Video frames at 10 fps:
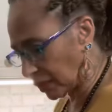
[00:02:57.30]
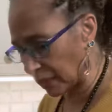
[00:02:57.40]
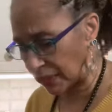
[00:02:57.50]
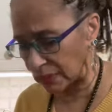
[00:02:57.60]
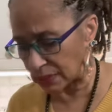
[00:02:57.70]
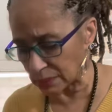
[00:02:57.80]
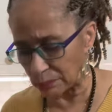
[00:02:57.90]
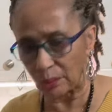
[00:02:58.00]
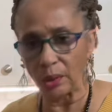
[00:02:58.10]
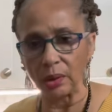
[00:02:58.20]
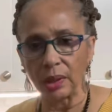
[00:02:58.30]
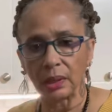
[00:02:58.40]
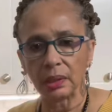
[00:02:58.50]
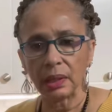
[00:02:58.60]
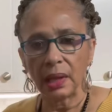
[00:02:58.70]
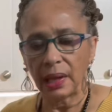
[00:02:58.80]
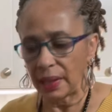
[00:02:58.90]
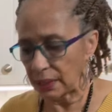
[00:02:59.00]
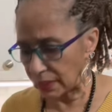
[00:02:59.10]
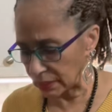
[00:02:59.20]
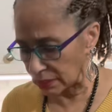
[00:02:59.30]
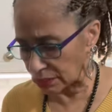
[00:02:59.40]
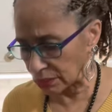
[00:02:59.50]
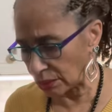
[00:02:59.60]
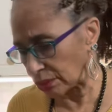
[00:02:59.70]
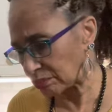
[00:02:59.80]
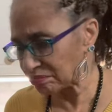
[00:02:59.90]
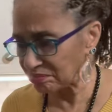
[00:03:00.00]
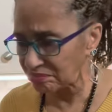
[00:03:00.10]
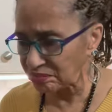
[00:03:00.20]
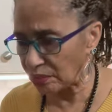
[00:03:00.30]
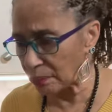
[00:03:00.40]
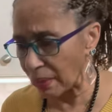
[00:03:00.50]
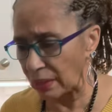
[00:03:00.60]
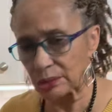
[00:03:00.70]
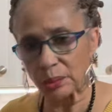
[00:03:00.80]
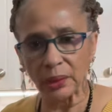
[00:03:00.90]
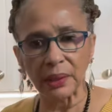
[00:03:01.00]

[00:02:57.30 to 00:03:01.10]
let this boil and let this cook for about 20